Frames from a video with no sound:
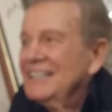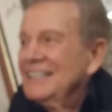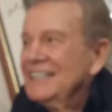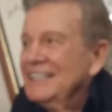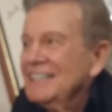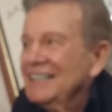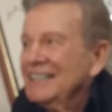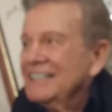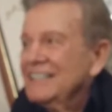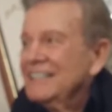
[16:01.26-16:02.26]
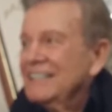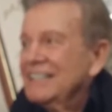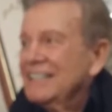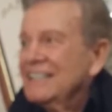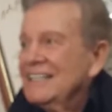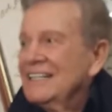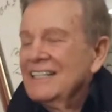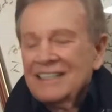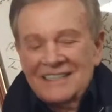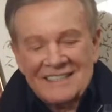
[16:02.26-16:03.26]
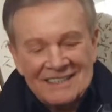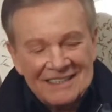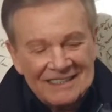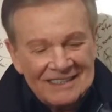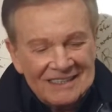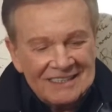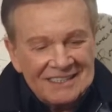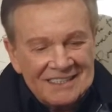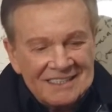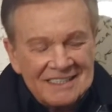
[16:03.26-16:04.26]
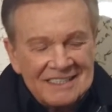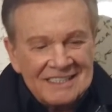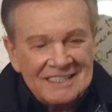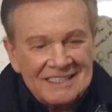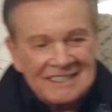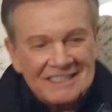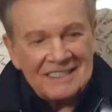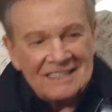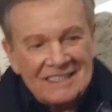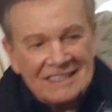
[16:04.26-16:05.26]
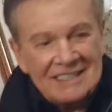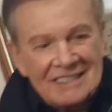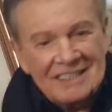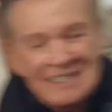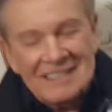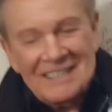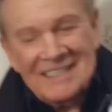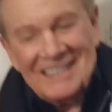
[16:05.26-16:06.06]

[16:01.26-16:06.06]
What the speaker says: No words are spoken by the person on screen.